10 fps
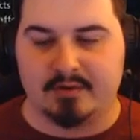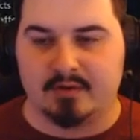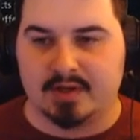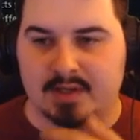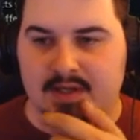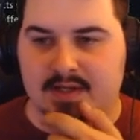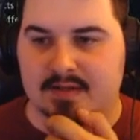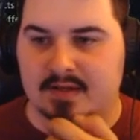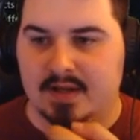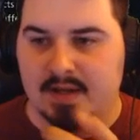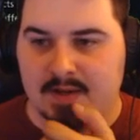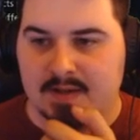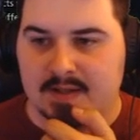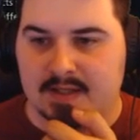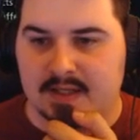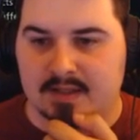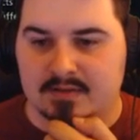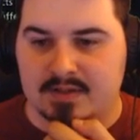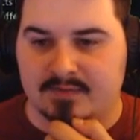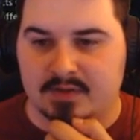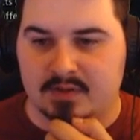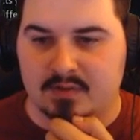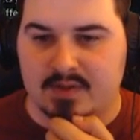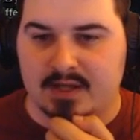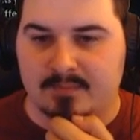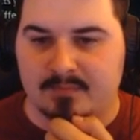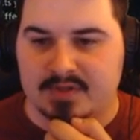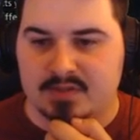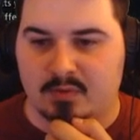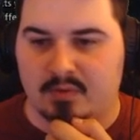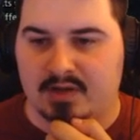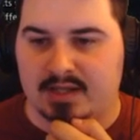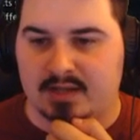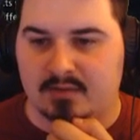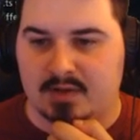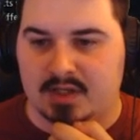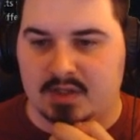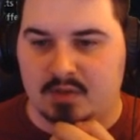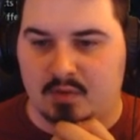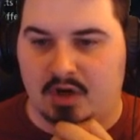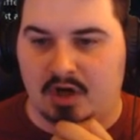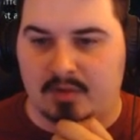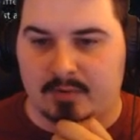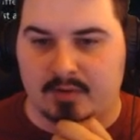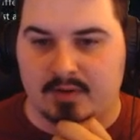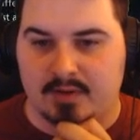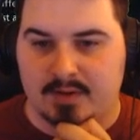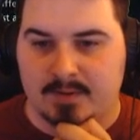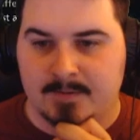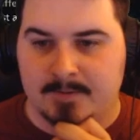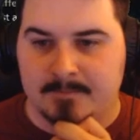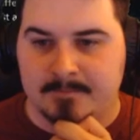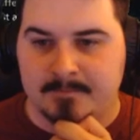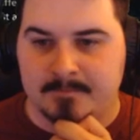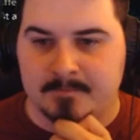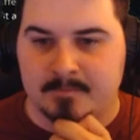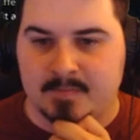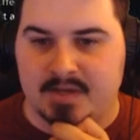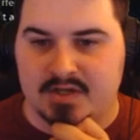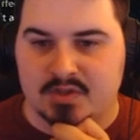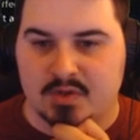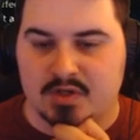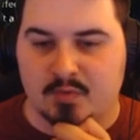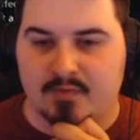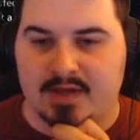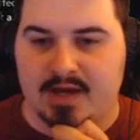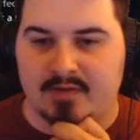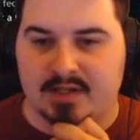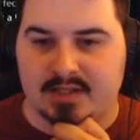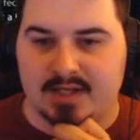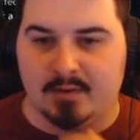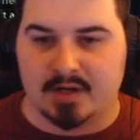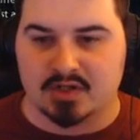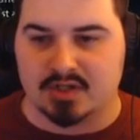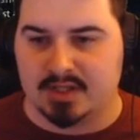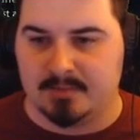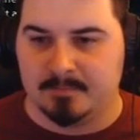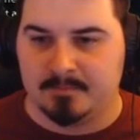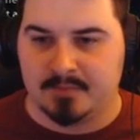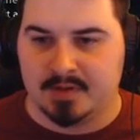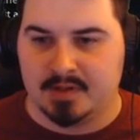Manor. Okay, I can definitely do that. Let's see what we got here. We got new armor. Not as good as what we have right now, actually.